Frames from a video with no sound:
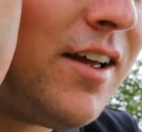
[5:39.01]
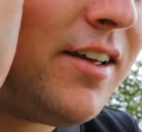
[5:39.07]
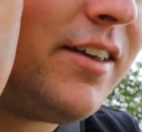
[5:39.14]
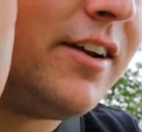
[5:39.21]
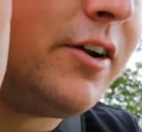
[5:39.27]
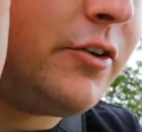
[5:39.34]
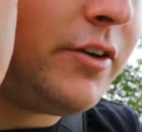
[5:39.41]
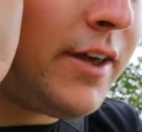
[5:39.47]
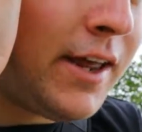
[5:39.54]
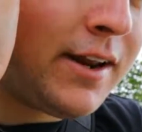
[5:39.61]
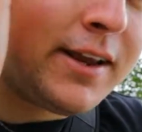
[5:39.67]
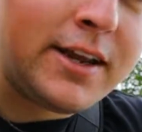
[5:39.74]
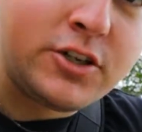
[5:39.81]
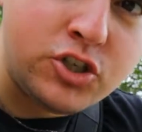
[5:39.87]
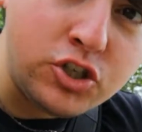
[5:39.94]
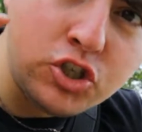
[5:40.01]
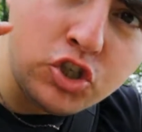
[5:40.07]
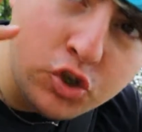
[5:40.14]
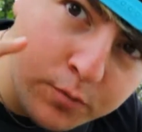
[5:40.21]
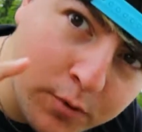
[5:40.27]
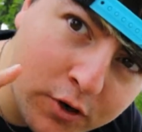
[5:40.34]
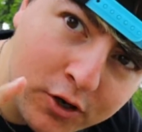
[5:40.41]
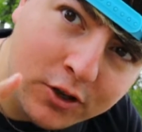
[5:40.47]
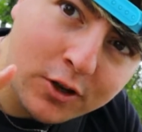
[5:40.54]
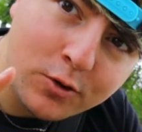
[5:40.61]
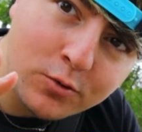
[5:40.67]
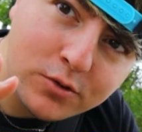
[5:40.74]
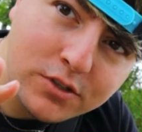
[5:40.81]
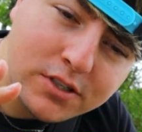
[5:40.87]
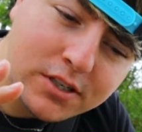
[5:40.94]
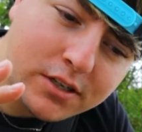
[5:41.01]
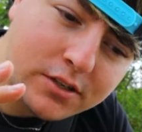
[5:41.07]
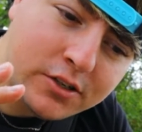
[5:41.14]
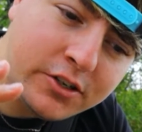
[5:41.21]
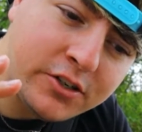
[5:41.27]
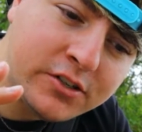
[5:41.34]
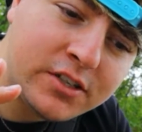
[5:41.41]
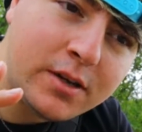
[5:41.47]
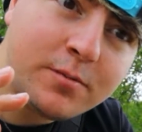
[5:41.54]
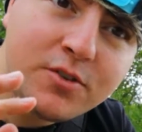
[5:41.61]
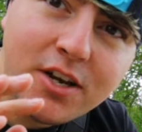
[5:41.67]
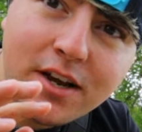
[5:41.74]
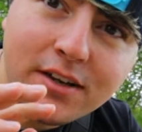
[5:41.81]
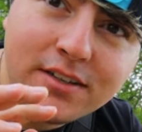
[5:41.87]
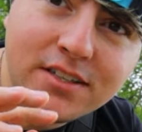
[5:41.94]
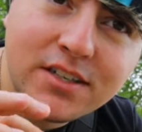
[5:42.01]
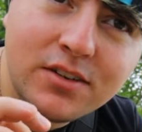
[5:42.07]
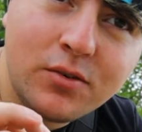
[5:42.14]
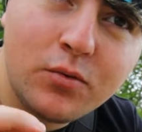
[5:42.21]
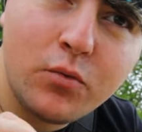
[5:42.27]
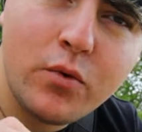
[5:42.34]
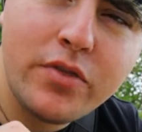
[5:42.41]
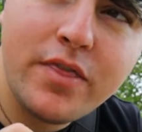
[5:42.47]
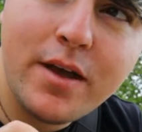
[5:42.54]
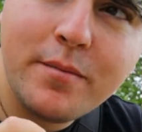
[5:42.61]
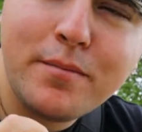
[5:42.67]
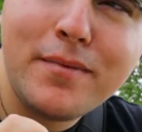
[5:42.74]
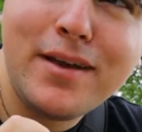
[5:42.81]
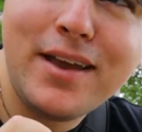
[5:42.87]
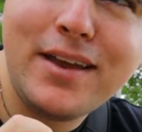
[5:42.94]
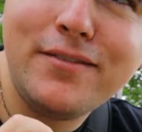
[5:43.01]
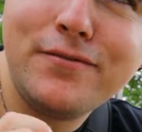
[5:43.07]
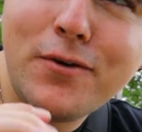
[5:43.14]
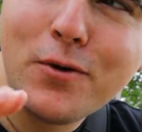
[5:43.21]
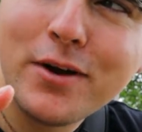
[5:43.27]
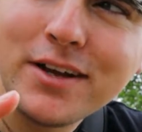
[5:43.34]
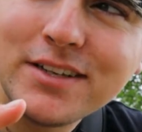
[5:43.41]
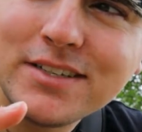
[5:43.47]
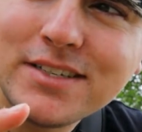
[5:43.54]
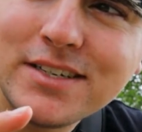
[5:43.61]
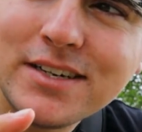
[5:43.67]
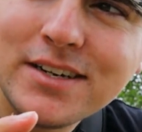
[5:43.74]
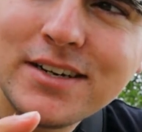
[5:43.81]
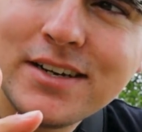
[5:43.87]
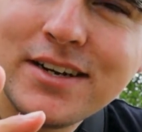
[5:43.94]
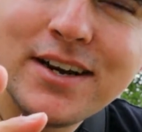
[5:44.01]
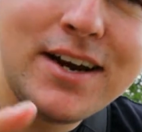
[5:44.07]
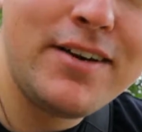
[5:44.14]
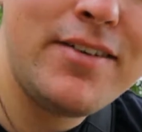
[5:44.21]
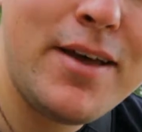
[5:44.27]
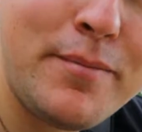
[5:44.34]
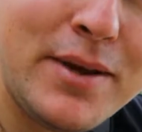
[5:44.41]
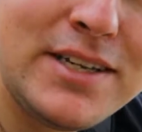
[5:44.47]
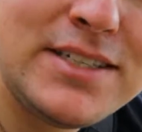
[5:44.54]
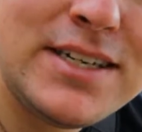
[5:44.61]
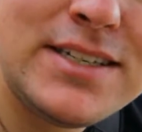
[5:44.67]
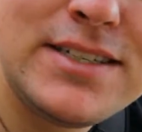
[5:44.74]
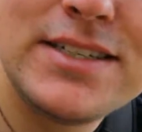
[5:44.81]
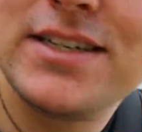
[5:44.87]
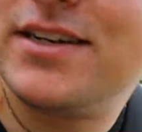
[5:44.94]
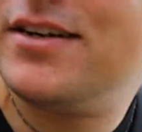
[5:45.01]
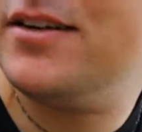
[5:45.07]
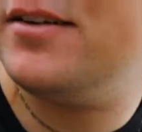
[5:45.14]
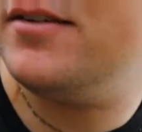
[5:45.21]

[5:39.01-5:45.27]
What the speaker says: you can't get super close to your subject with them in focus. If that makes sense.